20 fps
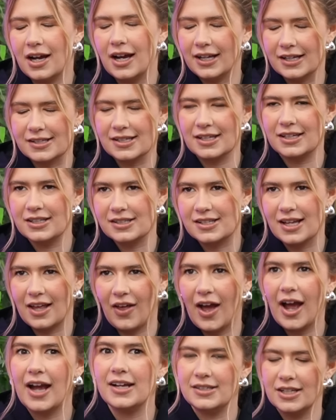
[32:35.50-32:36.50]
okay, I guess I didn't say
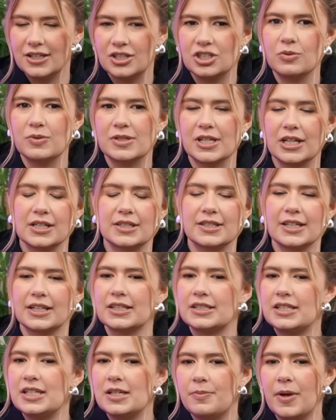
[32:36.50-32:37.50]
that. I did. She was like, it's like
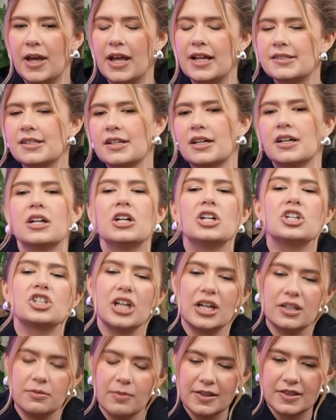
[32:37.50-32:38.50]
a T-Pain.
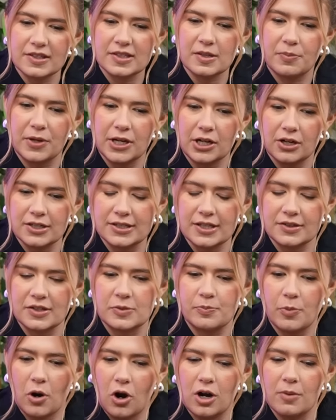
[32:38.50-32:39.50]
She had to make this appearance at
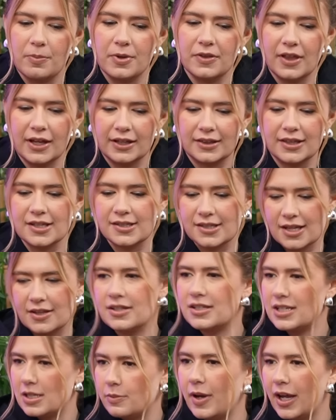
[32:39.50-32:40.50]
this bar, but like they said
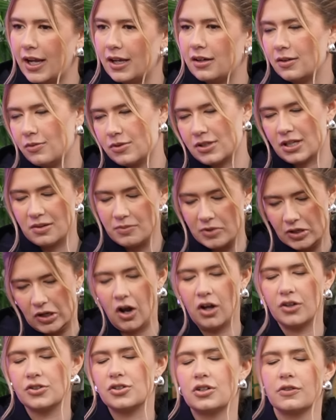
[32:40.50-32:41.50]
that T-Pain, it was going to be a
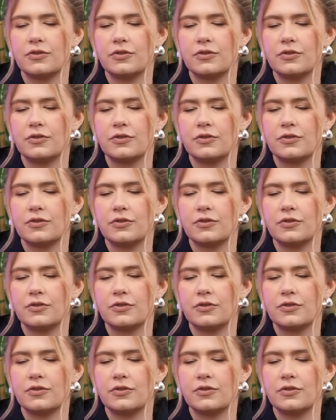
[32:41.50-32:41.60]
concert.